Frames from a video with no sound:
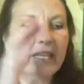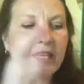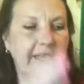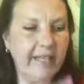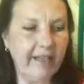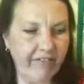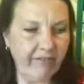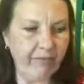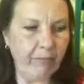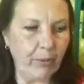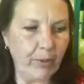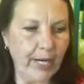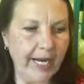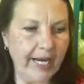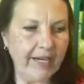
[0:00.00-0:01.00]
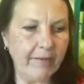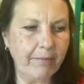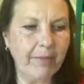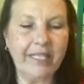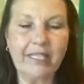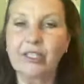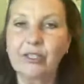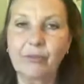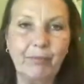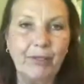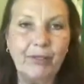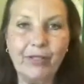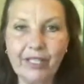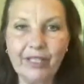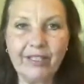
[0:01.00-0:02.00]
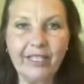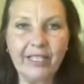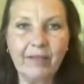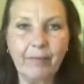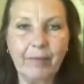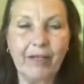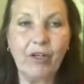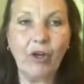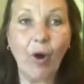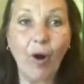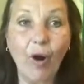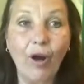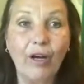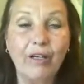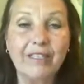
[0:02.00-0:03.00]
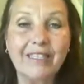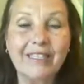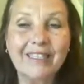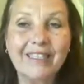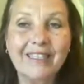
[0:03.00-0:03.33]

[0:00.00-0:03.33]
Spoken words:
left brain, because the beauty thing about art